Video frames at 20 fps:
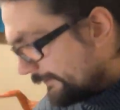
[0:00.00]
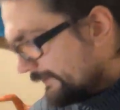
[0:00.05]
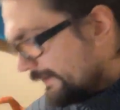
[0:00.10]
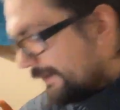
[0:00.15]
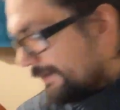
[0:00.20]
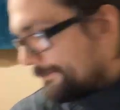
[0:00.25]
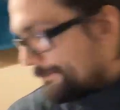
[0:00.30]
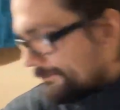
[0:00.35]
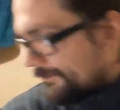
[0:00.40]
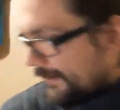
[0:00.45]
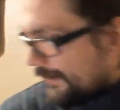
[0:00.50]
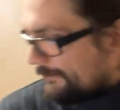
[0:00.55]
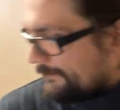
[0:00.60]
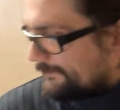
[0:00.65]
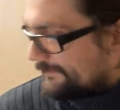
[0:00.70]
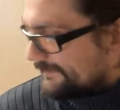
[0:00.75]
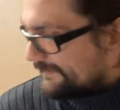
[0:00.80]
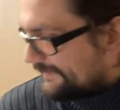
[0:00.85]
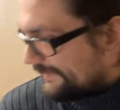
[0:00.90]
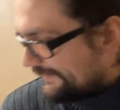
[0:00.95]
not a problem
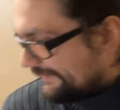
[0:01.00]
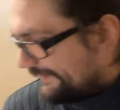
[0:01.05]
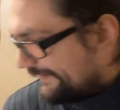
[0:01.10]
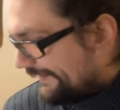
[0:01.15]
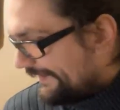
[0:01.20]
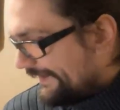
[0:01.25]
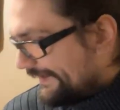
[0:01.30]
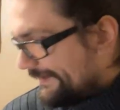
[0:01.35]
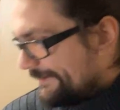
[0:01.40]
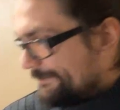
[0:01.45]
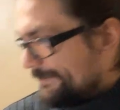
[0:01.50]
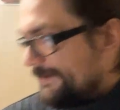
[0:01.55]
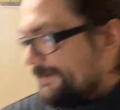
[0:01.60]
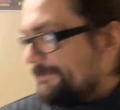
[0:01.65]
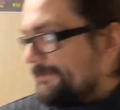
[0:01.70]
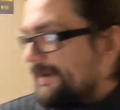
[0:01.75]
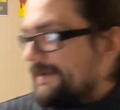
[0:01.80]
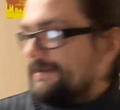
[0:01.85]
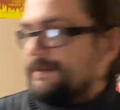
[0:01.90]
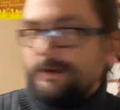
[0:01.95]
with it, but
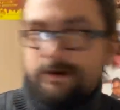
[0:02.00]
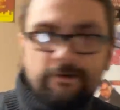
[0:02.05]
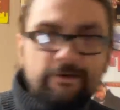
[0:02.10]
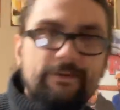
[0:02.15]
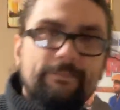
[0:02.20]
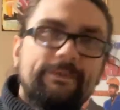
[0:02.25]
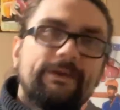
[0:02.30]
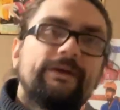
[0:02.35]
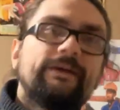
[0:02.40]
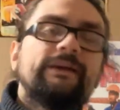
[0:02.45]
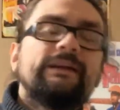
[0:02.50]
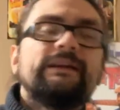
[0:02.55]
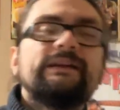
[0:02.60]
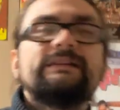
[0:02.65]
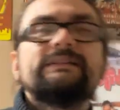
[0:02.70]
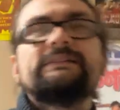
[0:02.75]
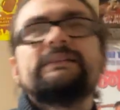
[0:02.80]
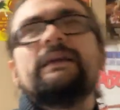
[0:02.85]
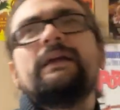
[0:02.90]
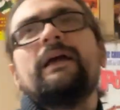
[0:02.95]
my note about it
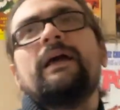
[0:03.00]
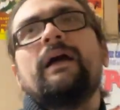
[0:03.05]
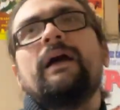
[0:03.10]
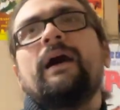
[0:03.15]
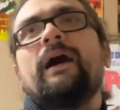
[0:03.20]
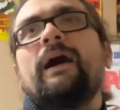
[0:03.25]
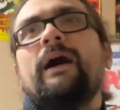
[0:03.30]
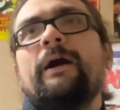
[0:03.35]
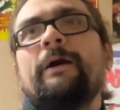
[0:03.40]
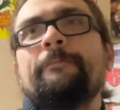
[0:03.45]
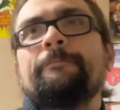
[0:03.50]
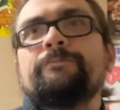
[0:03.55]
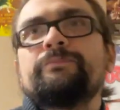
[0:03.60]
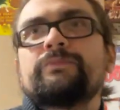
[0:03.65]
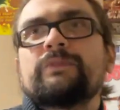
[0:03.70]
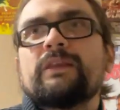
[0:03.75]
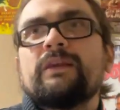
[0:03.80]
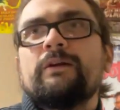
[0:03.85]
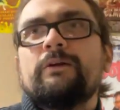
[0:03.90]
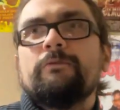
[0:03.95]
is,
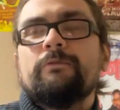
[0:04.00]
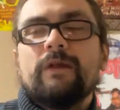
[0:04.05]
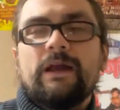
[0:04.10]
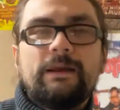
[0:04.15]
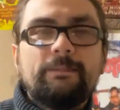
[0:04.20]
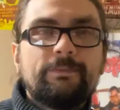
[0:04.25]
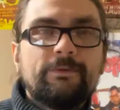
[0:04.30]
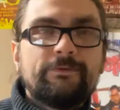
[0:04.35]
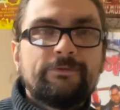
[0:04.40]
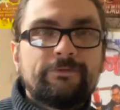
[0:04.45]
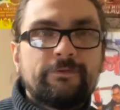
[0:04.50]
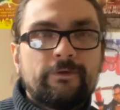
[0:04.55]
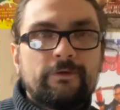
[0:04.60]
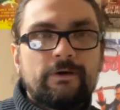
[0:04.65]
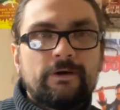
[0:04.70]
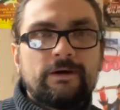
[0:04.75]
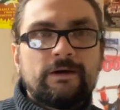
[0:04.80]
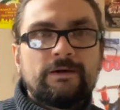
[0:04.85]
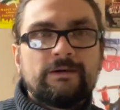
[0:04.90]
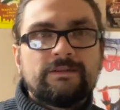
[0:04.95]
right
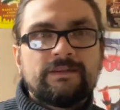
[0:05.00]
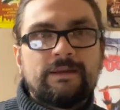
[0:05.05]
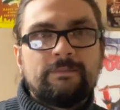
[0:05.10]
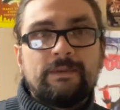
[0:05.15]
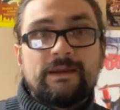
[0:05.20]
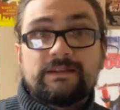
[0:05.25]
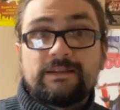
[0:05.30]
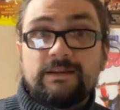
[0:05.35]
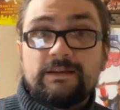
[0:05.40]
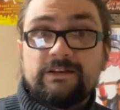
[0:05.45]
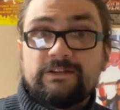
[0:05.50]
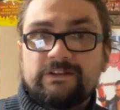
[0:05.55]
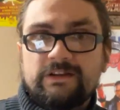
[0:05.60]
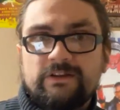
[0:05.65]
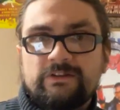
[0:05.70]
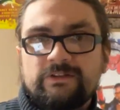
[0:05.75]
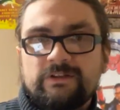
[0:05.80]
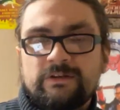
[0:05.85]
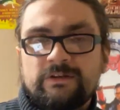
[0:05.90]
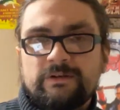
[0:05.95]
before they make the
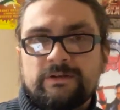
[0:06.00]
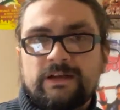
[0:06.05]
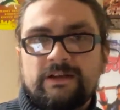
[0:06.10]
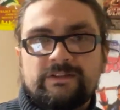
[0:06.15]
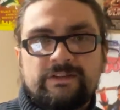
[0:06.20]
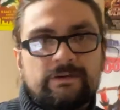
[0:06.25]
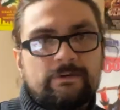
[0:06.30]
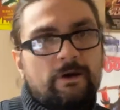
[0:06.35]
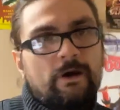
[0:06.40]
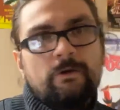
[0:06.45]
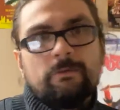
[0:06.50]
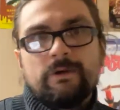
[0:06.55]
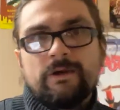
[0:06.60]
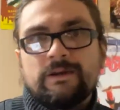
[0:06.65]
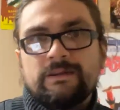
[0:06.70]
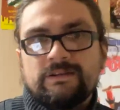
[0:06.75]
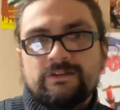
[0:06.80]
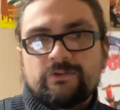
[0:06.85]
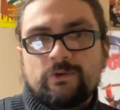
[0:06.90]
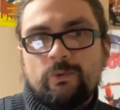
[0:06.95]
decision, because they're all
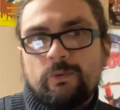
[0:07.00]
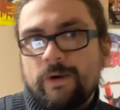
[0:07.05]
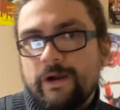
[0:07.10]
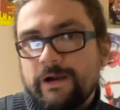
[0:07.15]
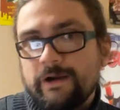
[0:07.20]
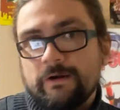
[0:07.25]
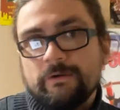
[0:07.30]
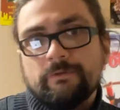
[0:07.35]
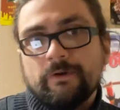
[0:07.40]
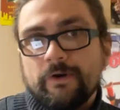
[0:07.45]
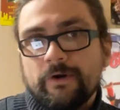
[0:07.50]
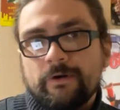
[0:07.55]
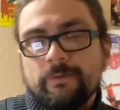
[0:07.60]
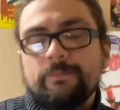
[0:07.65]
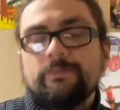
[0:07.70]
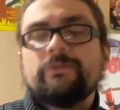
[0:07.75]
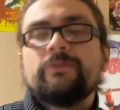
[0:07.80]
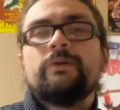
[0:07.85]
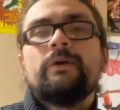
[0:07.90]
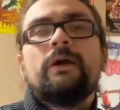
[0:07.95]
wearing these choir
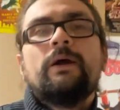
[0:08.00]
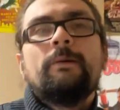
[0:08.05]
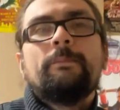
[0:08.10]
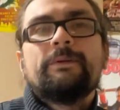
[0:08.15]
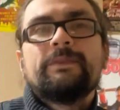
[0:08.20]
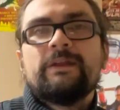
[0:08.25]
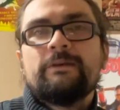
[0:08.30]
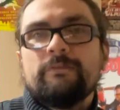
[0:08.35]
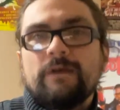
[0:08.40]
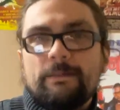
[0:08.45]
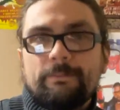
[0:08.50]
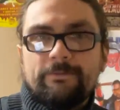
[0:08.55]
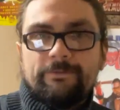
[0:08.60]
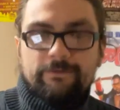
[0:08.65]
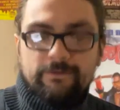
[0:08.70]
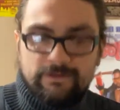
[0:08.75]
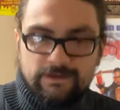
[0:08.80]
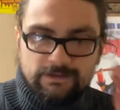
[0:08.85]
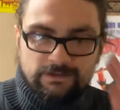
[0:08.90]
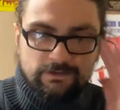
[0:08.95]
robes, but then right
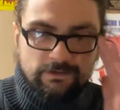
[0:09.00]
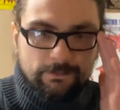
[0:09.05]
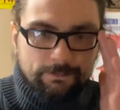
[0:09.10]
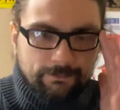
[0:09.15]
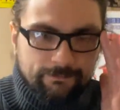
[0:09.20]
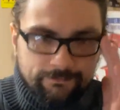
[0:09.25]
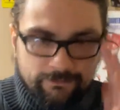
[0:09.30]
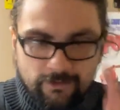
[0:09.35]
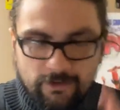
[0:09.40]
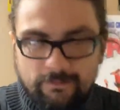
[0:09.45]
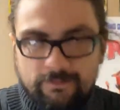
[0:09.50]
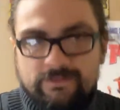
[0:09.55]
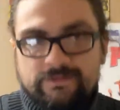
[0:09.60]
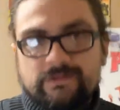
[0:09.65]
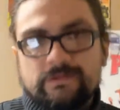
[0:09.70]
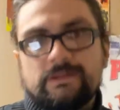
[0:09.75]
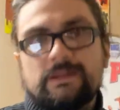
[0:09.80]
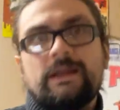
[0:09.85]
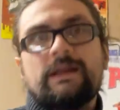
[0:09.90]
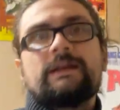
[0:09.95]
before they do the performance,
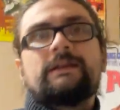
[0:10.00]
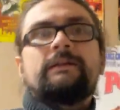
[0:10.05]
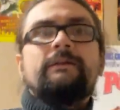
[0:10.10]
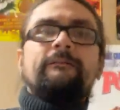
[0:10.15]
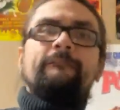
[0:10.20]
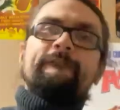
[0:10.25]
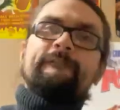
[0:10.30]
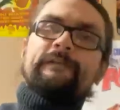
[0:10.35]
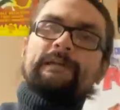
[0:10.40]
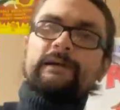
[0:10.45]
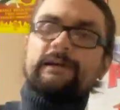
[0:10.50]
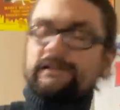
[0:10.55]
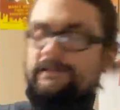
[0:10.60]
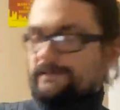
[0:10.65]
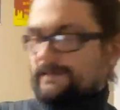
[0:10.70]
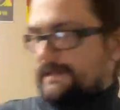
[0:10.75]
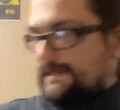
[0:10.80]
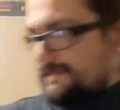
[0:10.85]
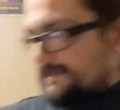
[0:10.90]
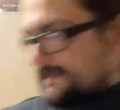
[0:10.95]
they're like, let's